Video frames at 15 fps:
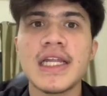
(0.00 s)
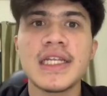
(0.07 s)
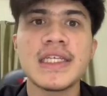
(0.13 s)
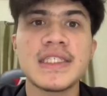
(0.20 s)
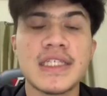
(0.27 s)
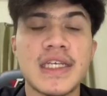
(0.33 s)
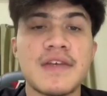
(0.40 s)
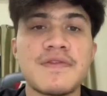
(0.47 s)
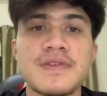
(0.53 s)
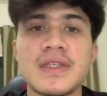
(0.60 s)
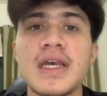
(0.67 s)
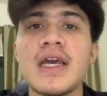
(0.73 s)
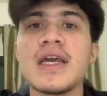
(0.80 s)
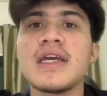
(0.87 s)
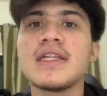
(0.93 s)
This gives
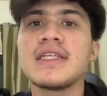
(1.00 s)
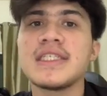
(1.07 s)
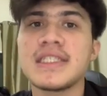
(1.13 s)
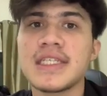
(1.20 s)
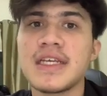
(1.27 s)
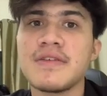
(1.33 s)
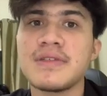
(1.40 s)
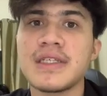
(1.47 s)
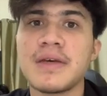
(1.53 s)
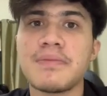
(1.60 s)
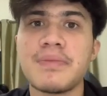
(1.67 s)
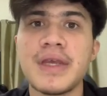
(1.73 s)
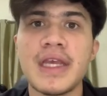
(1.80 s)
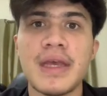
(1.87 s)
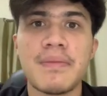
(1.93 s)
a
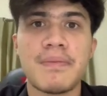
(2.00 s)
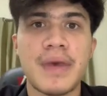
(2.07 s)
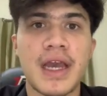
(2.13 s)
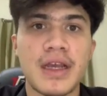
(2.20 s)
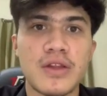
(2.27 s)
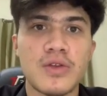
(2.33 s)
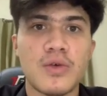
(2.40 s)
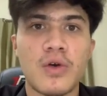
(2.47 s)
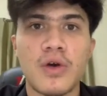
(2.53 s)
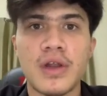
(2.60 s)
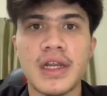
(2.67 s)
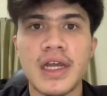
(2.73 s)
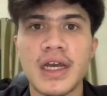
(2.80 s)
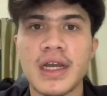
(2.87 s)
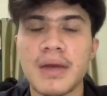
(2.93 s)
big impact to
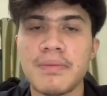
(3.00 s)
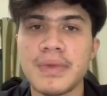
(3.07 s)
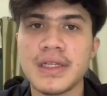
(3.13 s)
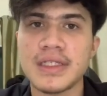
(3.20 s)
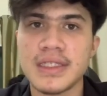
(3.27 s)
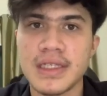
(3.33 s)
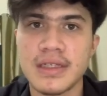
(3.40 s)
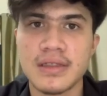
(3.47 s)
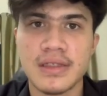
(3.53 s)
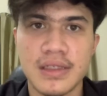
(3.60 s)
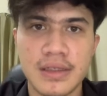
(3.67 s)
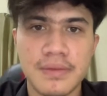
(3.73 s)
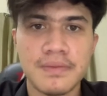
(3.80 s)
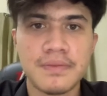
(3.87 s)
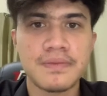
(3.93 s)
Honda company sales.